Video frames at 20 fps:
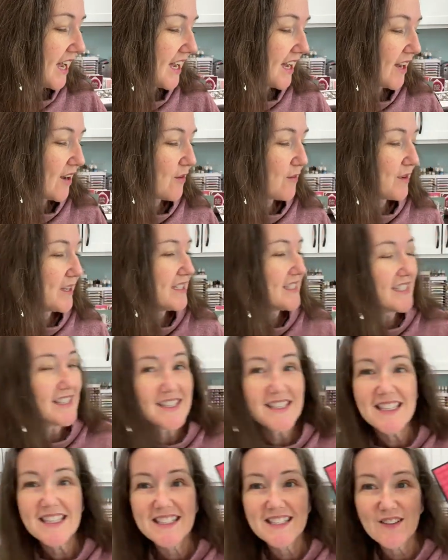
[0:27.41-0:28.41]
uh, we
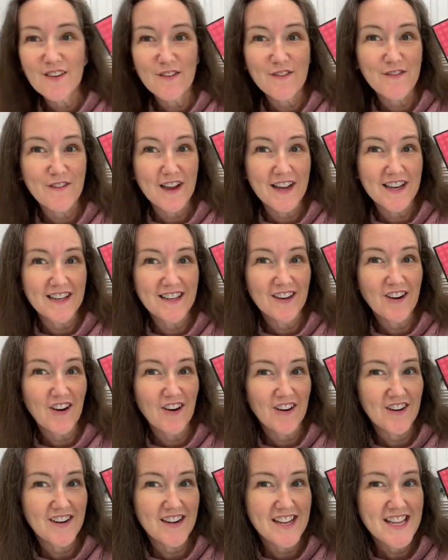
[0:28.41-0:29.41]
did this fun
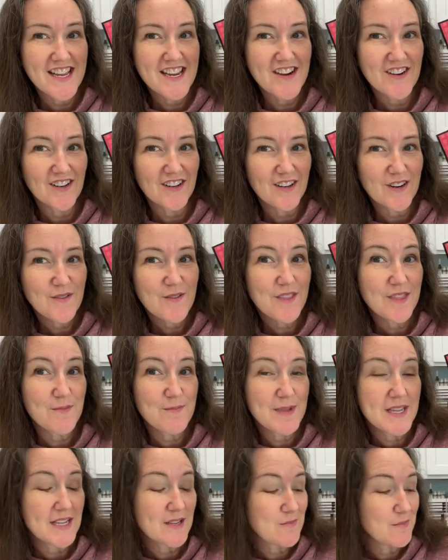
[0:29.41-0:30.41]
card here with a
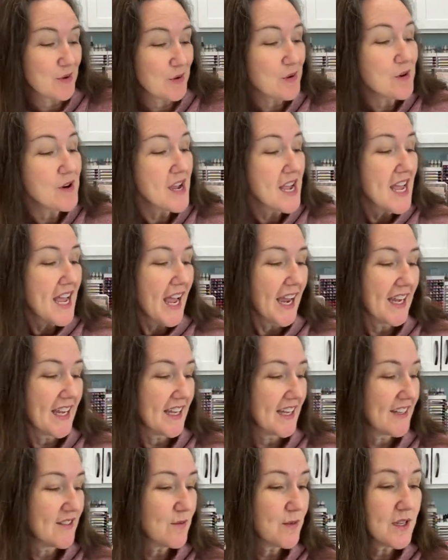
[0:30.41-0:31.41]
peekaboo,
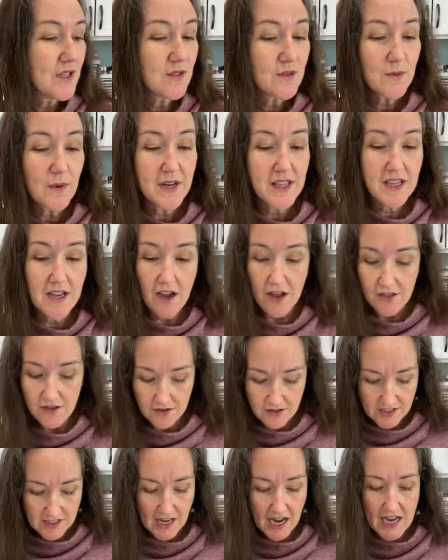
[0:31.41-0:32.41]
and we used one of the
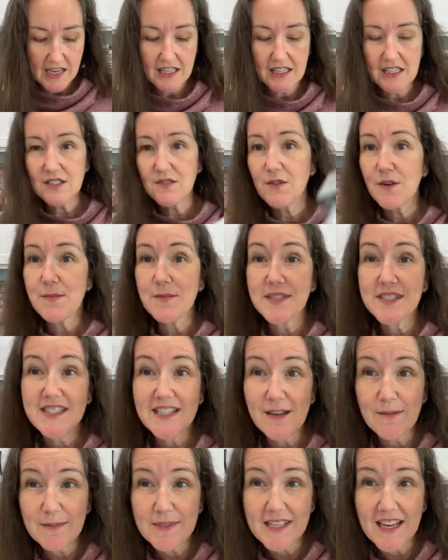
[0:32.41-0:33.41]
other Scotties from the
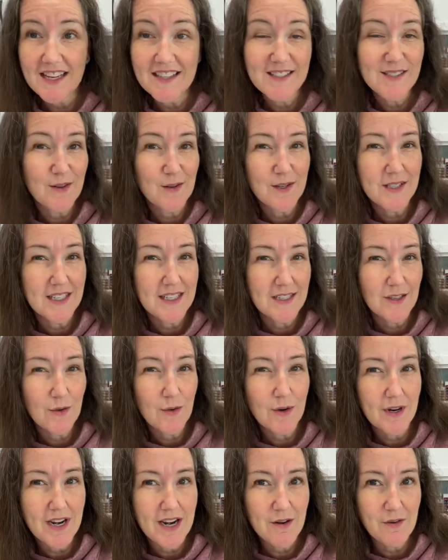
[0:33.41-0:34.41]
stamp set, so it didn't
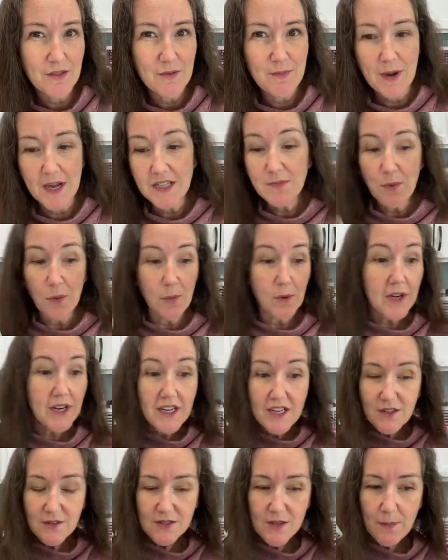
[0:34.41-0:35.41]
coordinate with punch, but we're
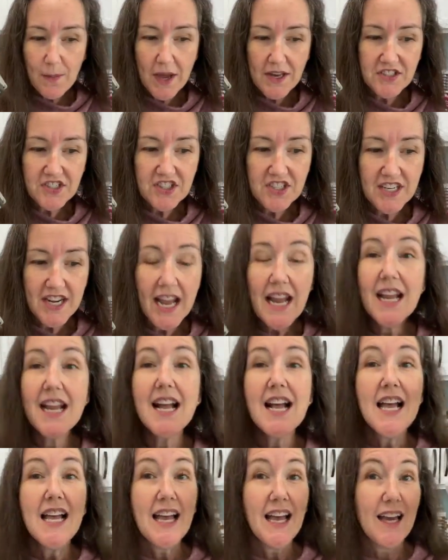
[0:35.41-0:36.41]
gonna use the punch
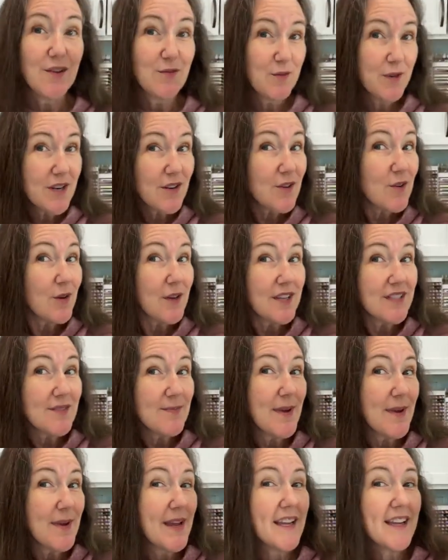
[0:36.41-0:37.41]
today, and we are going
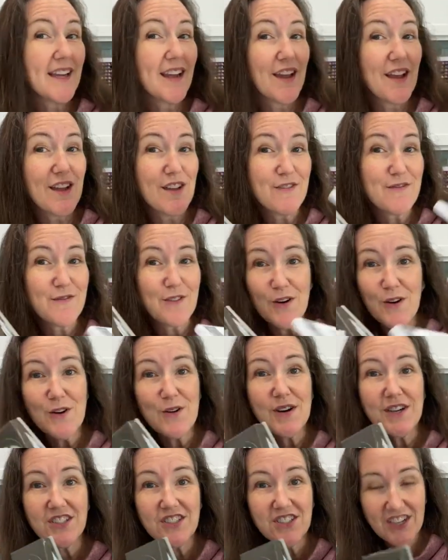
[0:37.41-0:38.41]
to make a
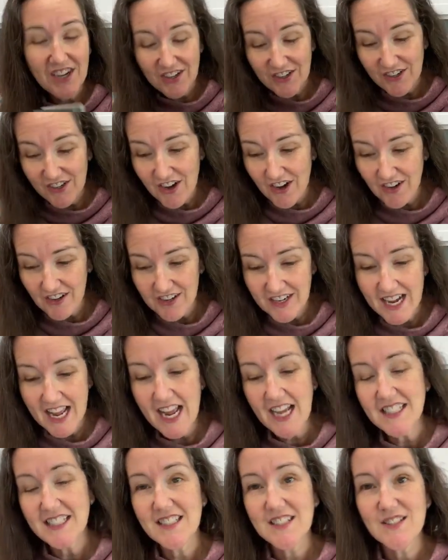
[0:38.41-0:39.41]
faux shaker card.
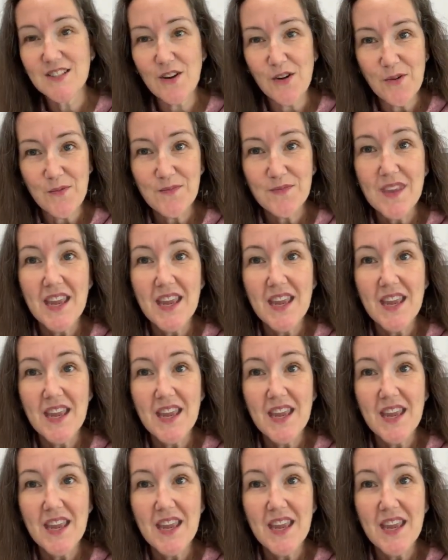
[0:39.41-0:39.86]
So